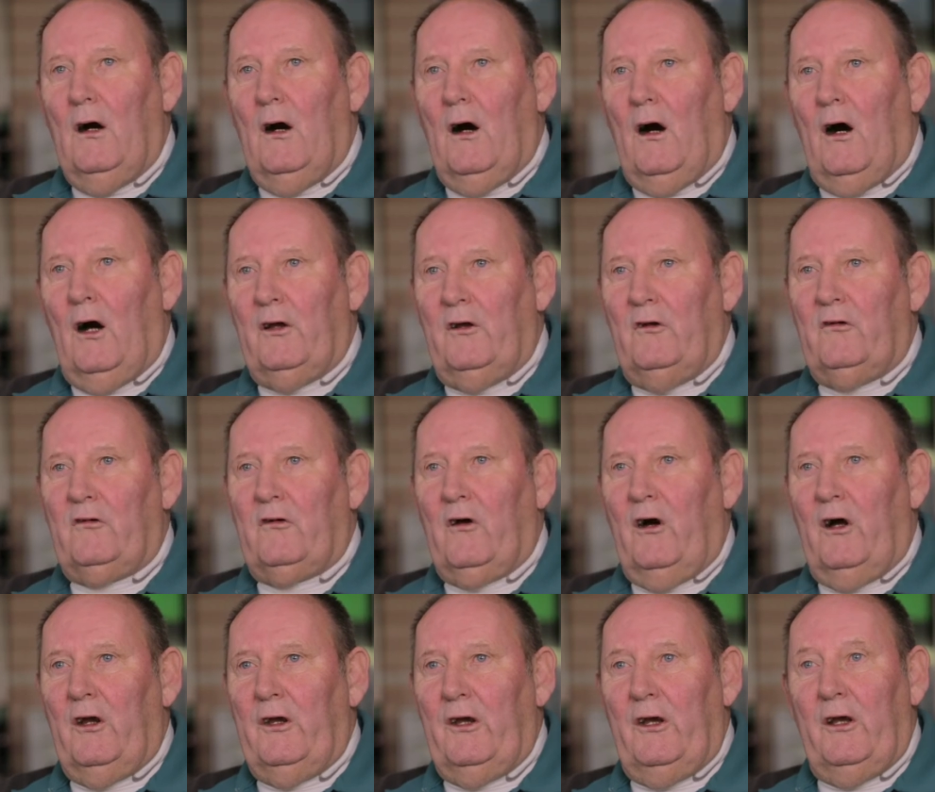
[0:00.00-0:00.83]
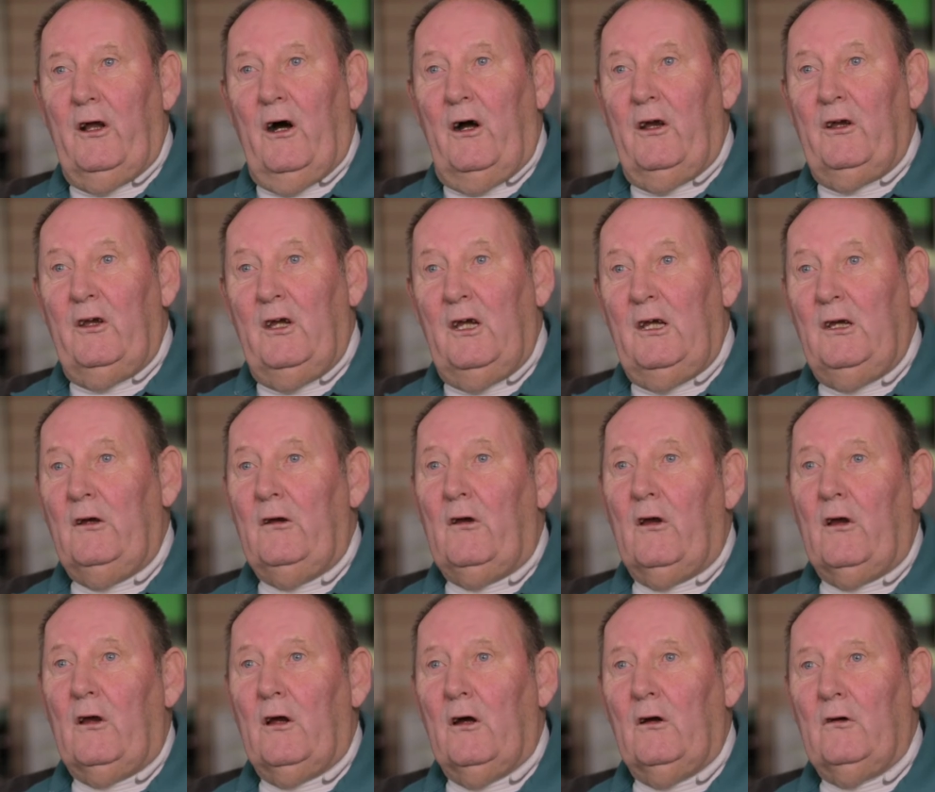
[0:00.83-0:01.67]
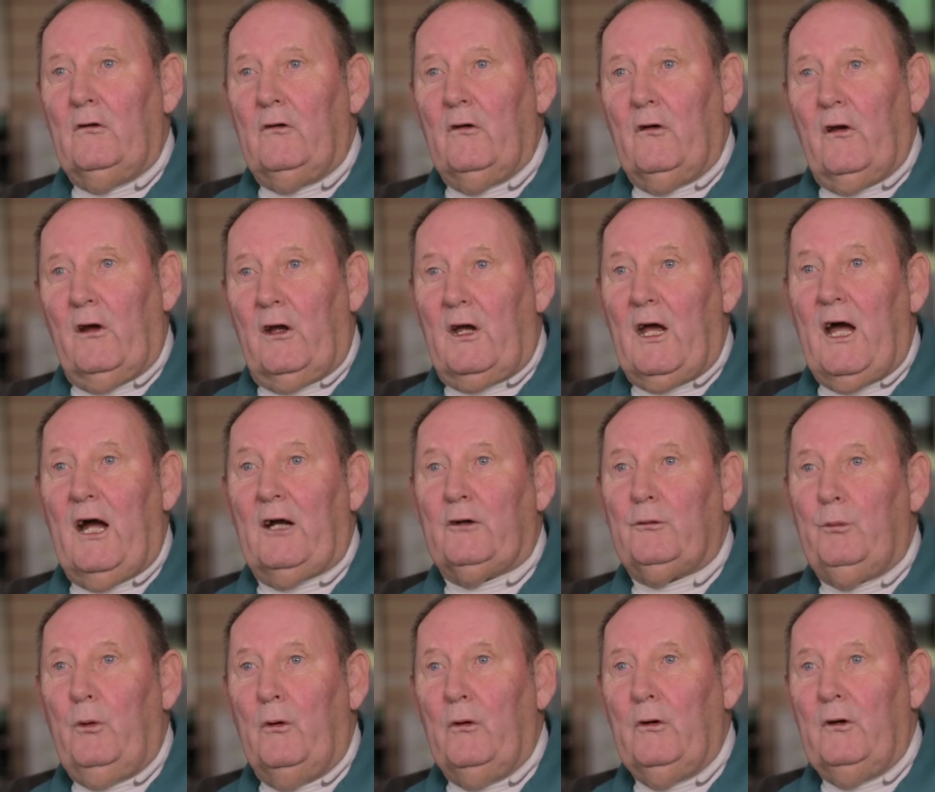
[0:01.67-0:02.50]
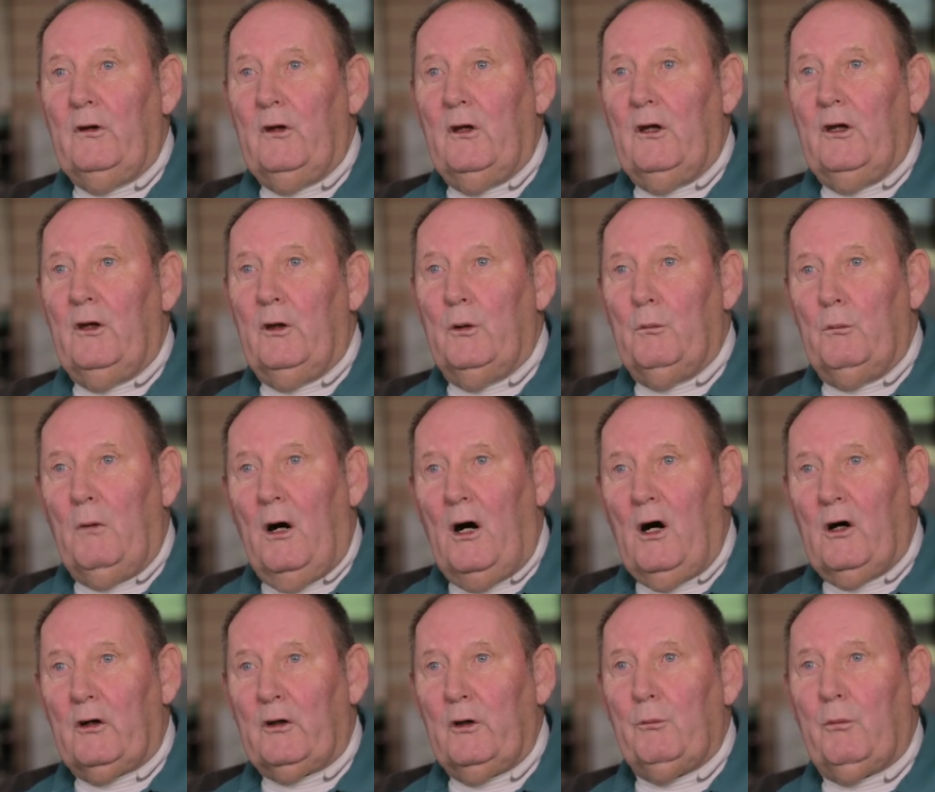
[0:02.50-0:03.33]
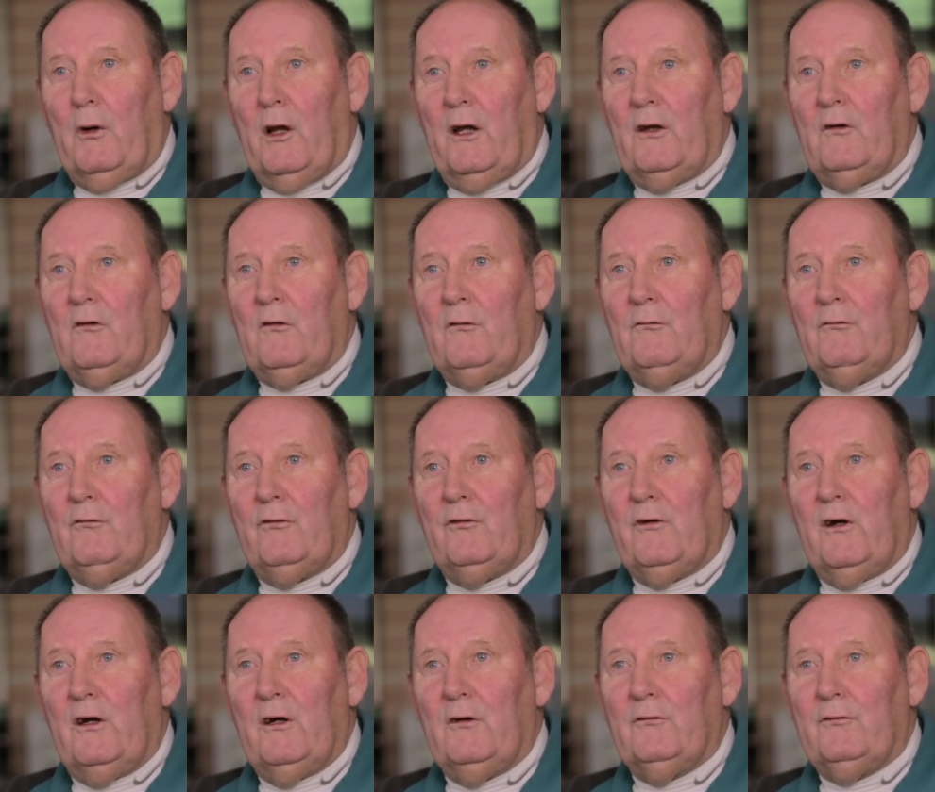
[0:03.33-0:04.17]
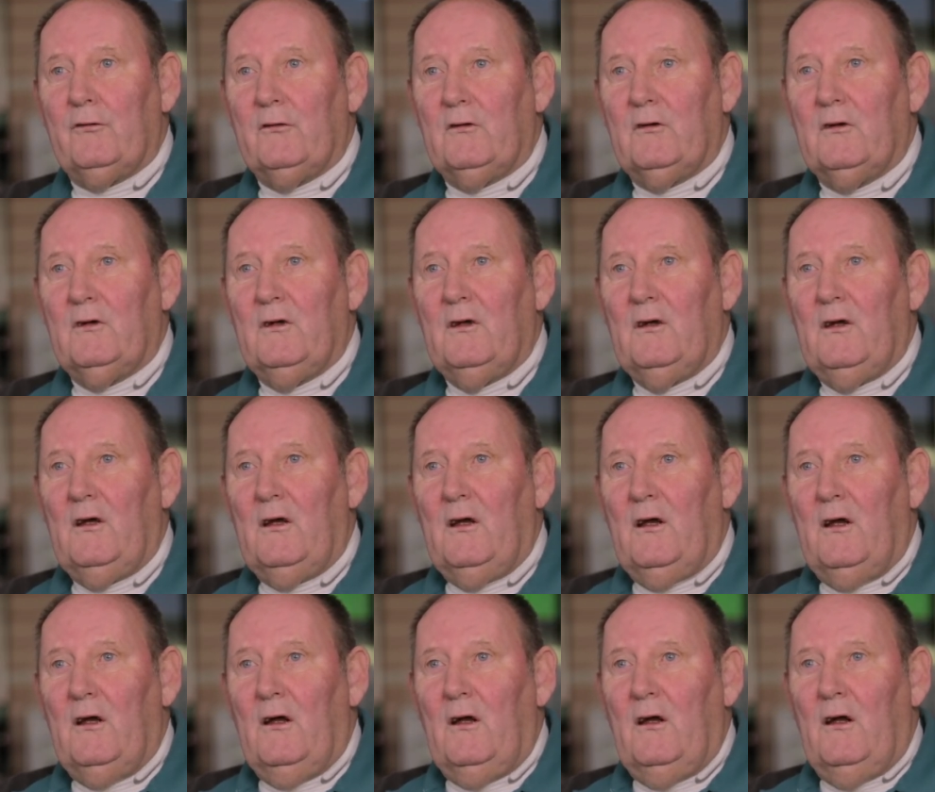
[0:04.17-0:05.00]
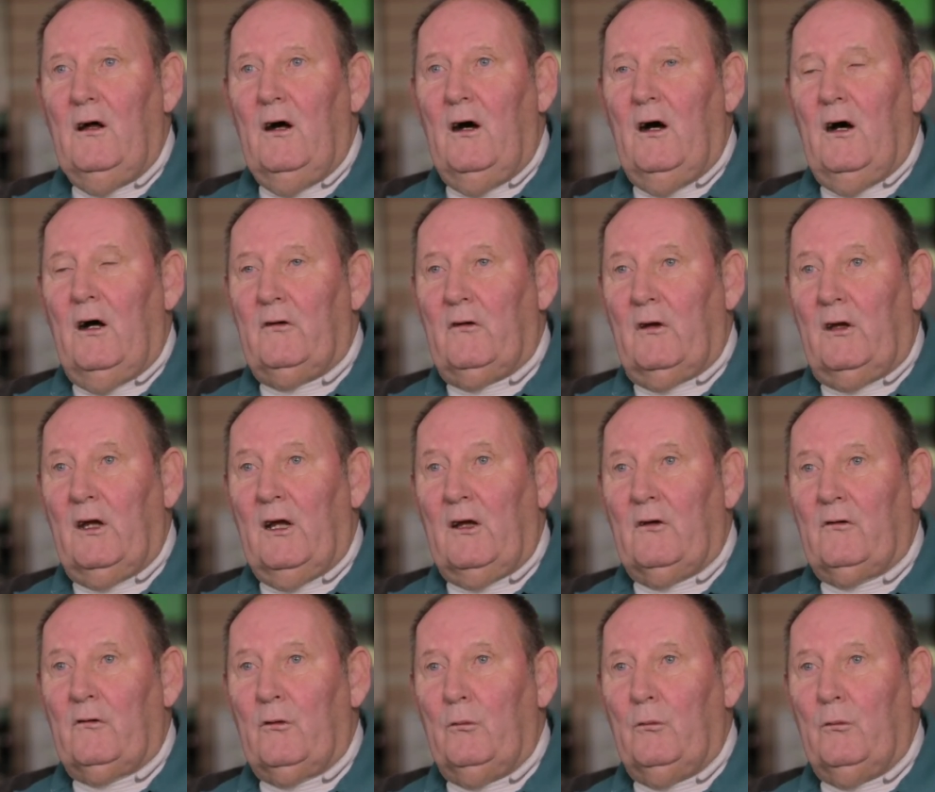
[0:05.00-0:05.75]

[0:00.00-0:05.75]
I decided I needed to go to the cash point in the marketplace in Fairford to get